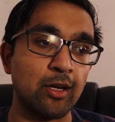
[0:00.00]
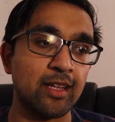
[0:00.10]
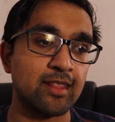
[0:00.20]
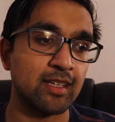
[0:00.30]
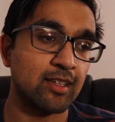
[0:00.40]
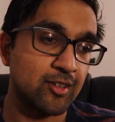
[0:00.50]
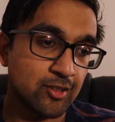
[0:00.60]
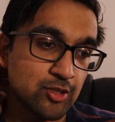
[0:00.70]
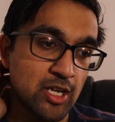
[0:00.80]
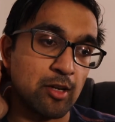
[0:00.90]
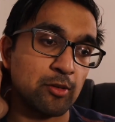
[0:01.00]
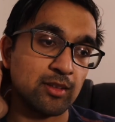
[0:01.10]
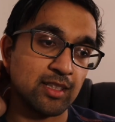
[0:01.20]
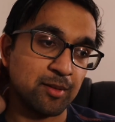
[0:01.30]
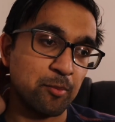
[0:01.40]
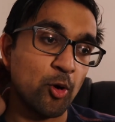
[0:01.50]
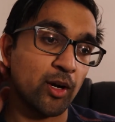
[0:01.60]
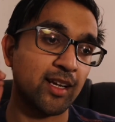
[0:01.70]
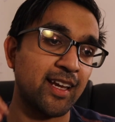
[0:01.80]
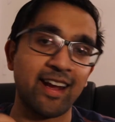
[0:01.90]
think are generally
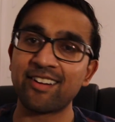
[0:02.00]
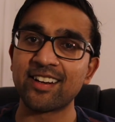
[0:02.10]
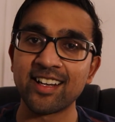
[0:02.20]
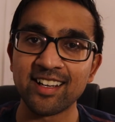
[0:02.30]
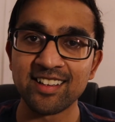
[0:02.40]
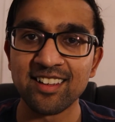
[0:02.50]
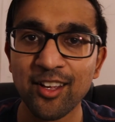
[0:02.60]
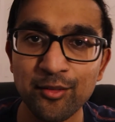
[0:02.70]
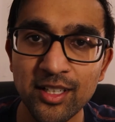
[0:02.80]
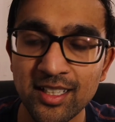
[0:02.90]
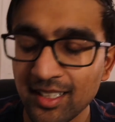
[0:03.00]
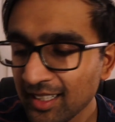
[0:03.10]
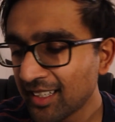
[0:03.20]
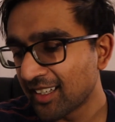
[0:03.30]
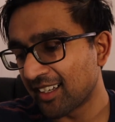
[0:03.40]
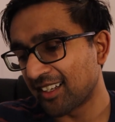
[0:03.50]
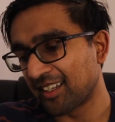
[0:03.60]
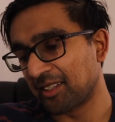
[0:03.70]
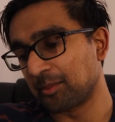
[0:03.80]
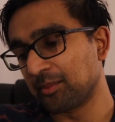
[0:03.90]
more caring and loving,
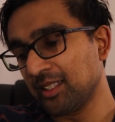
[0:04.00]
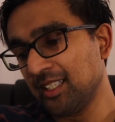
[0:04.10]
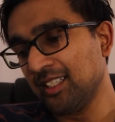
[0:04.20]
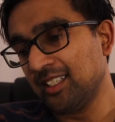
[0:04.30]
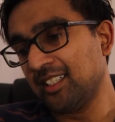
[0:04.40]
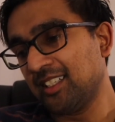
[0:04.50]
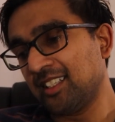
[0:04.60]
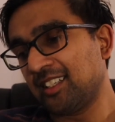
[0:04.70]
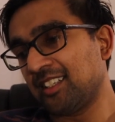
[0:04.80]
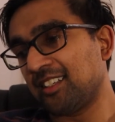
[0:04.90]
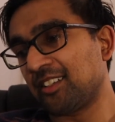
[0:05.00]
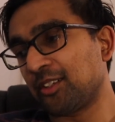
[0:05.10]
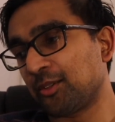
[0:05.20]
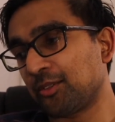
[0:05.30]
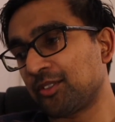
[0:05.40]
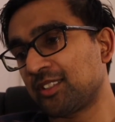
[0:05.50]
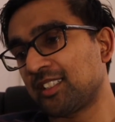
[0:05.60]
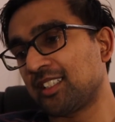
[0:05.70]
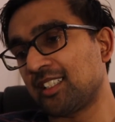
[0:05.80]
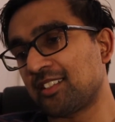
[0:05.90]
um, you know,
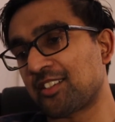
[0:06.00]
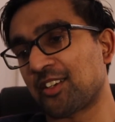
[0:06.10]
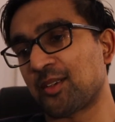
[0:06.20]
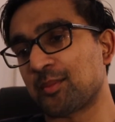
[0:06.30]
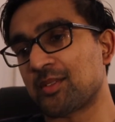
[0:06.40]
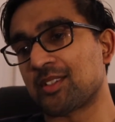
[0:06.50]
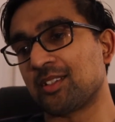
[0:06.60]
in terms